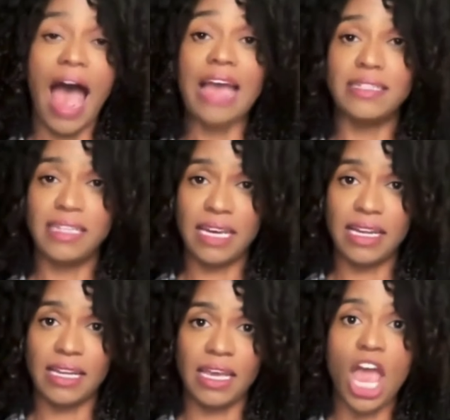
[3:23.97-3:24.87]

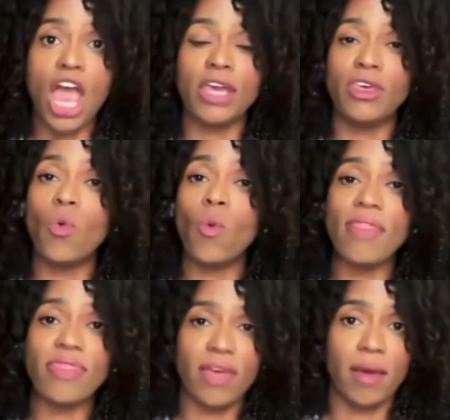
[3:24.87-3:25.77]
Ideally, you
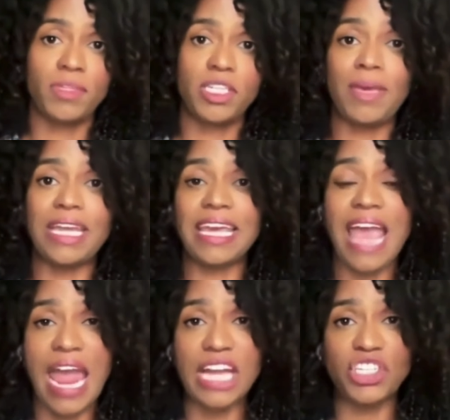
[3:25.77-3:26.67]
want them to be
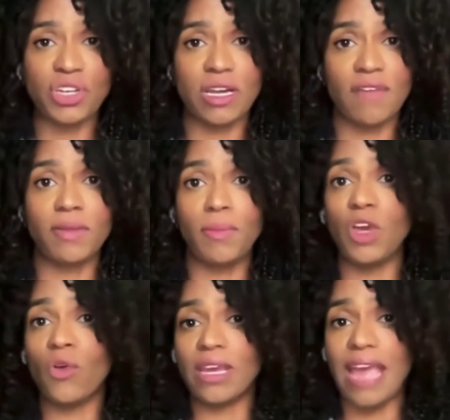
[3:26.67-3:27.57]
engaged enough to be
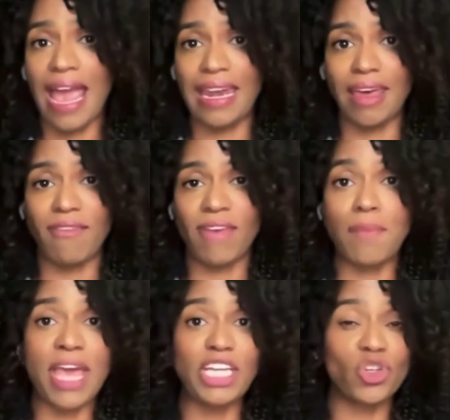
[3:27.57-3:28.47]
creative
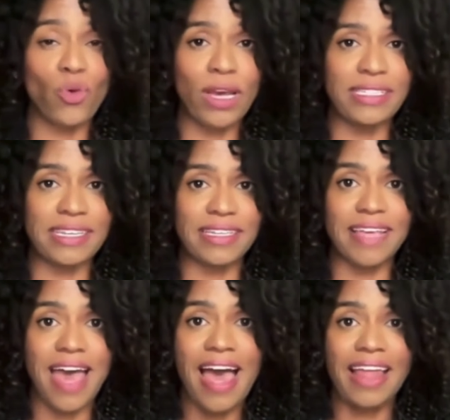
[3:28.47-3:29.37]
and make choices,